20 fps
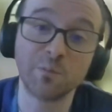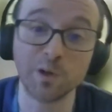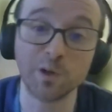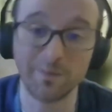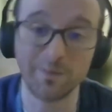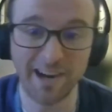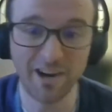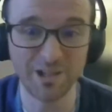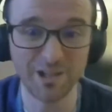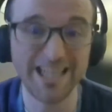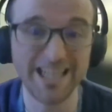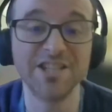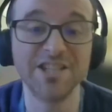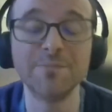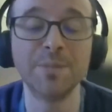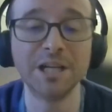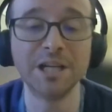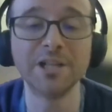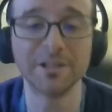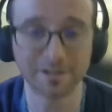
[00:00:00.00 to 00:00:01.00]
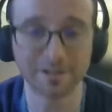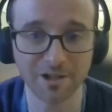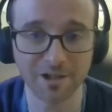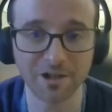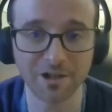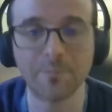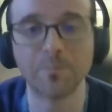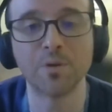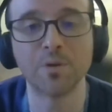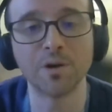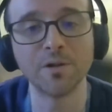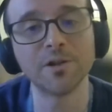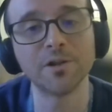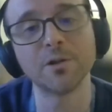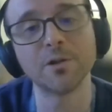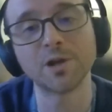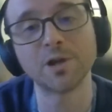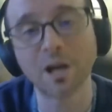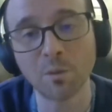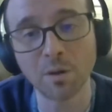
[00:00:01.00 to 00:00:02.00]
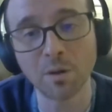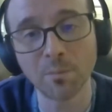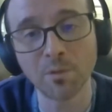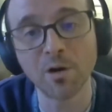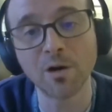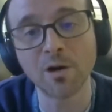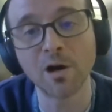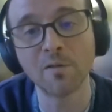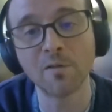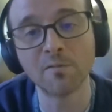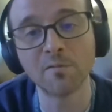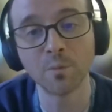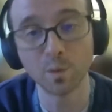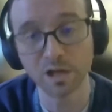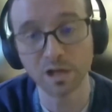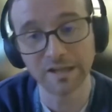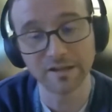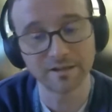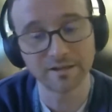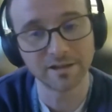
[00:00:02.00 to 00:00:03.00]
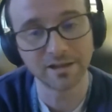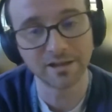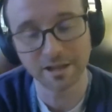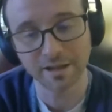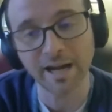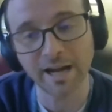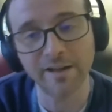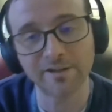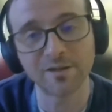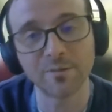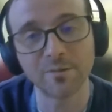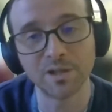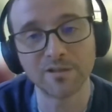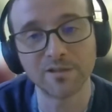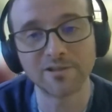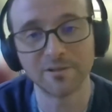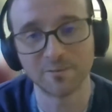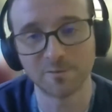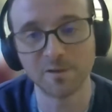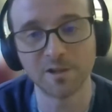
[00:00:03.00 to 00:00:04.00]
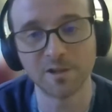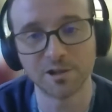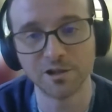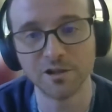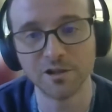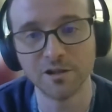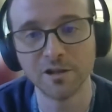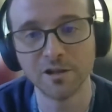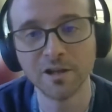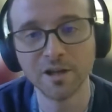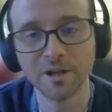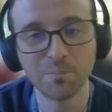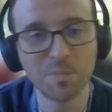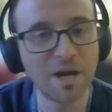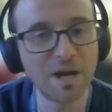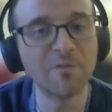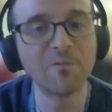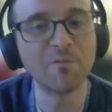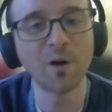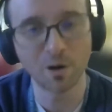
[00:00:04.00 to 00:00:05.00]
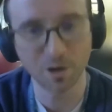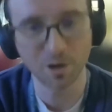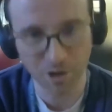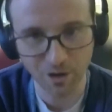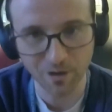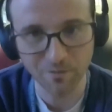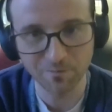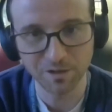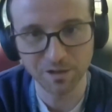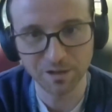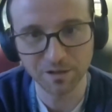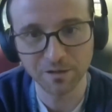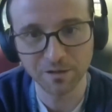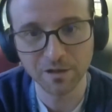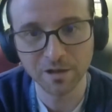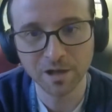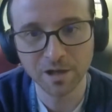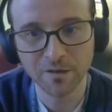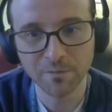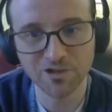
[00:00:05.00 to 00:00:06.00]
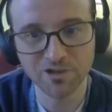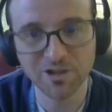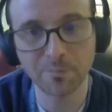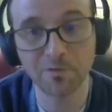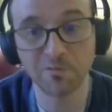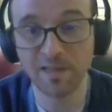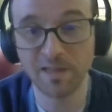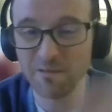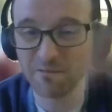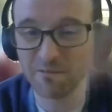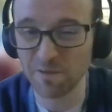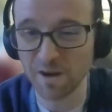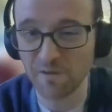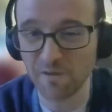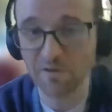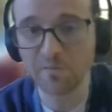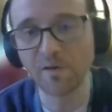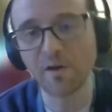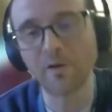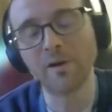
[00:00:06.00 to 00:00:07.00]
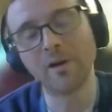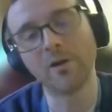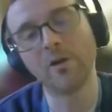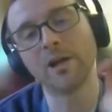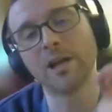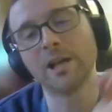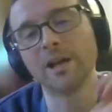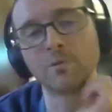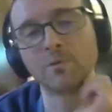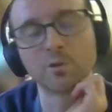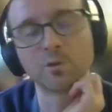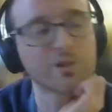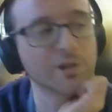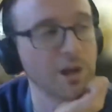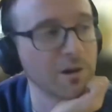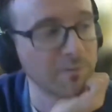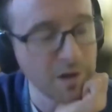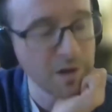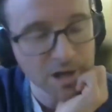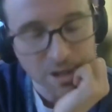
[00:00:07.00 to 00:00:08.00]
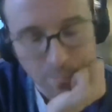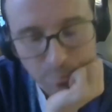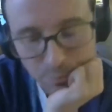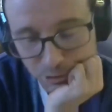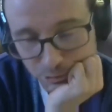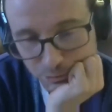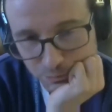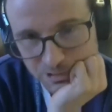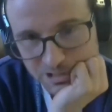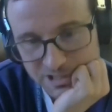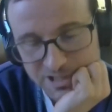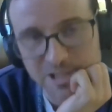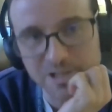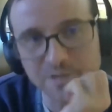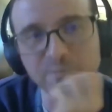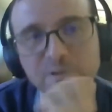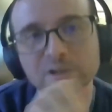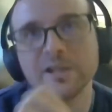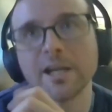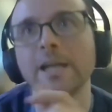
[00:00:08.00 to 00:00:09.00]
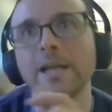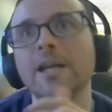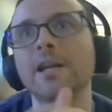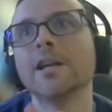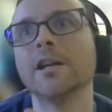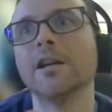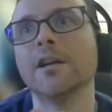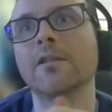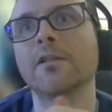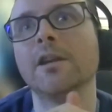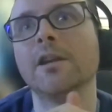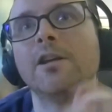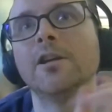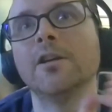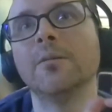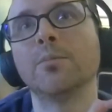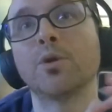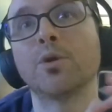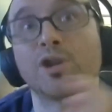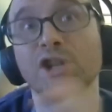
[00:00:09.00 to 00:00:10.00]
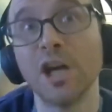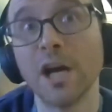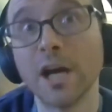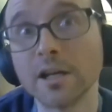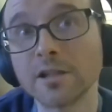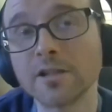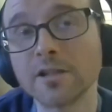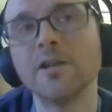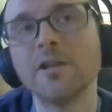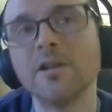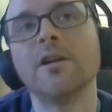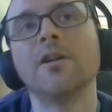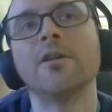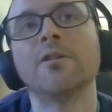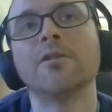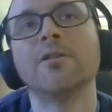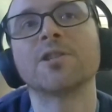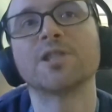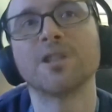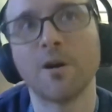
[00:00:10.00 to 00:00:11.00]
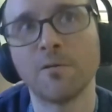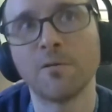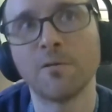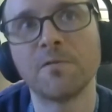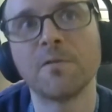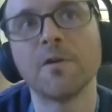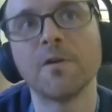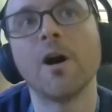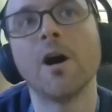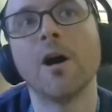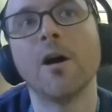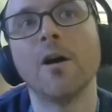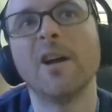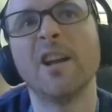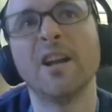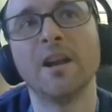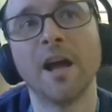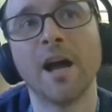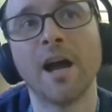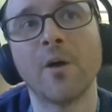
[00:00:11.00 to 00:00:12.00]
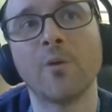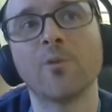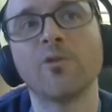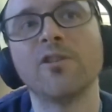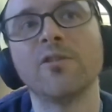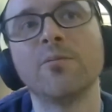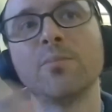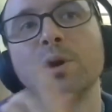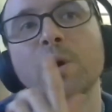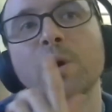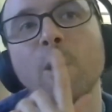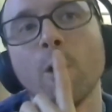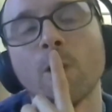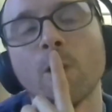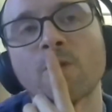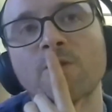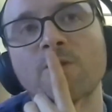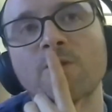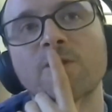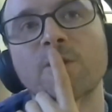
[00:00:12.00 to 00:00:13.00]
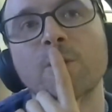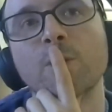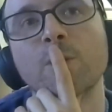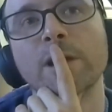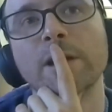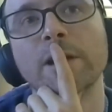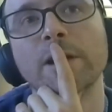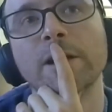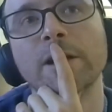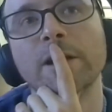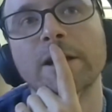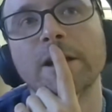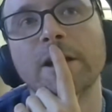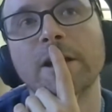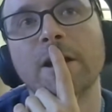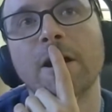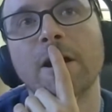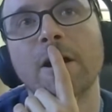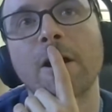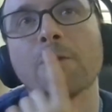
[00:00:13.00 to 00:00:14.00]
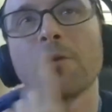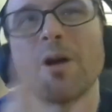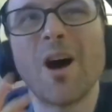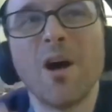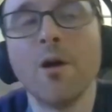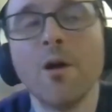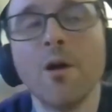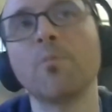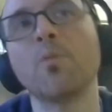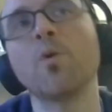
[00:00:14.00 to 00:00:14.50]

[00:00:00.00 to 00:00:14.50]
we we found is being done by the UK Web Archive, and we consider that to be a sufficient bit of archiving for some of that very very high level stuff. But the reasons for taking the project stuff uh, in house is because we uh,